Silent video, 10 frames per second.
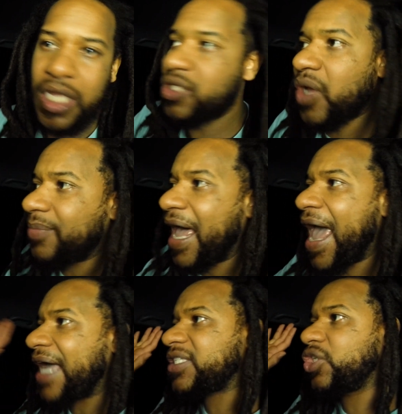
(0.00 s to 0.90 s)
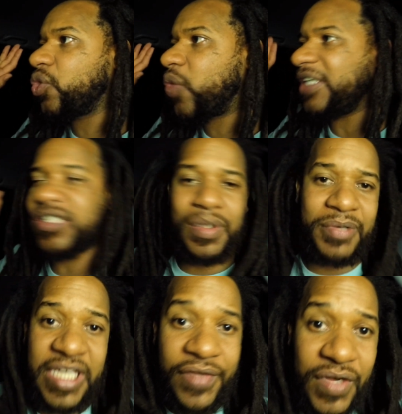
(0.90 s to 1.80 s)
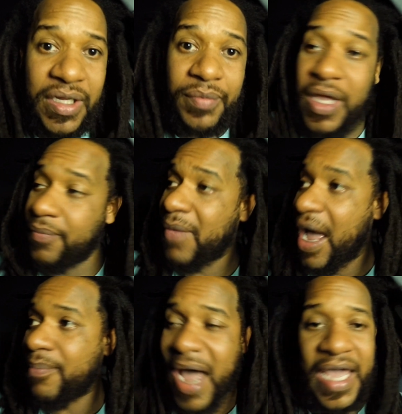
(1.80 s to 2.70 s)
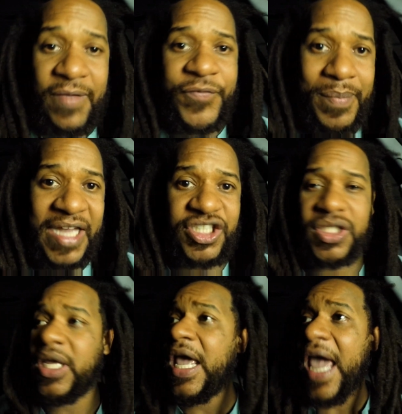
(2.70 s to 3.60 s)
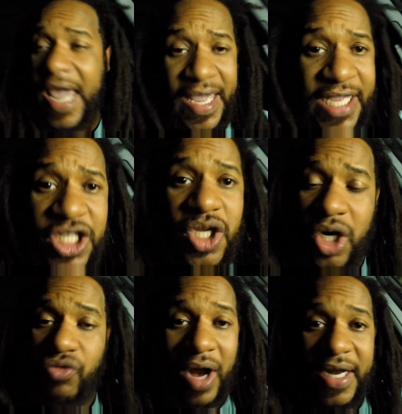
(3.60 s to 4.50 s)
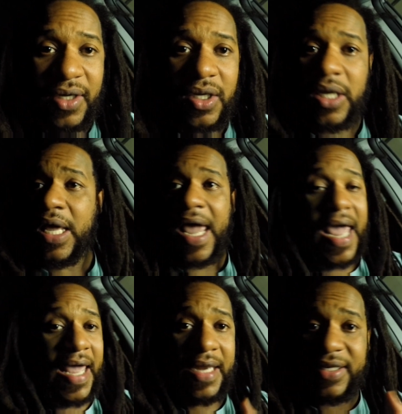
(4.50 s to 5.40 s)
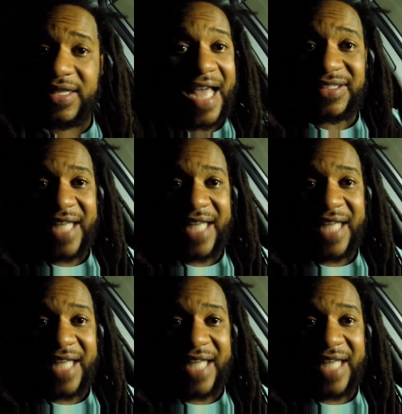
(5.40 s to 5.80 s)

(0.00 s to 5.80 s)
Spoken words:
So I'm not asking no questions. I'm giving him my information, and he's going to run it, and that's